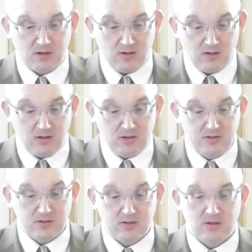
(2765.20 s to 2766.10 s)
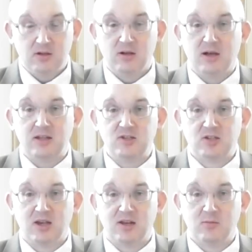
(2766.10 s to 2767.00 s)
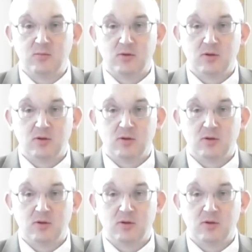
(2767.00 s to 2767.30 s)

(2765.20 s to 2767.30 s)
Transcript: God and his kingdom,